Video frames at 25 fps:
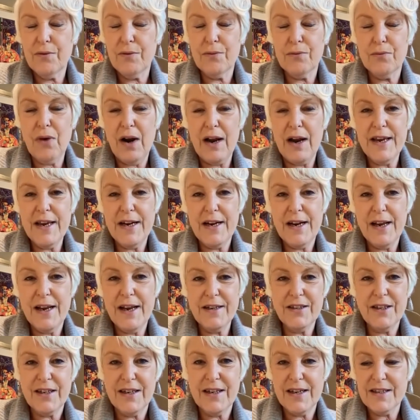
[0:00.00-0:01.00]
Ryan
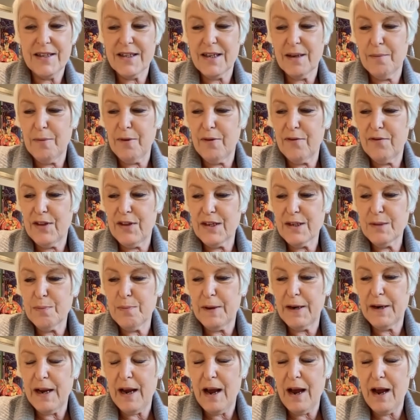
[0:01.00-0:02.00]
hinted at some of this,
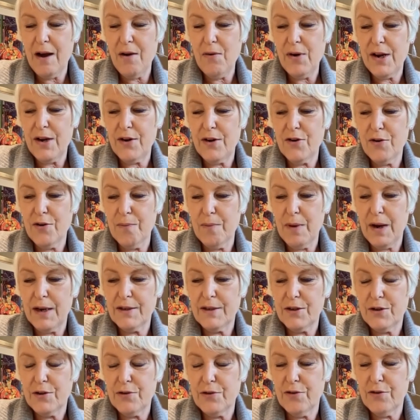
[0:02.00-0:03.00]
but how in your
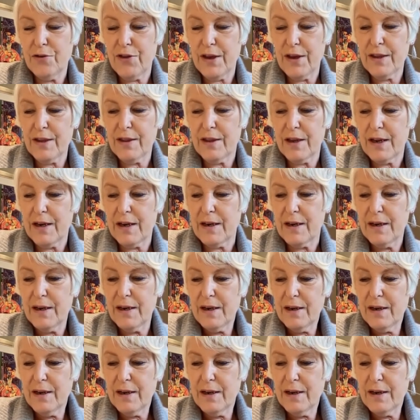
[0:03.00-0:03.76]
mind do you think that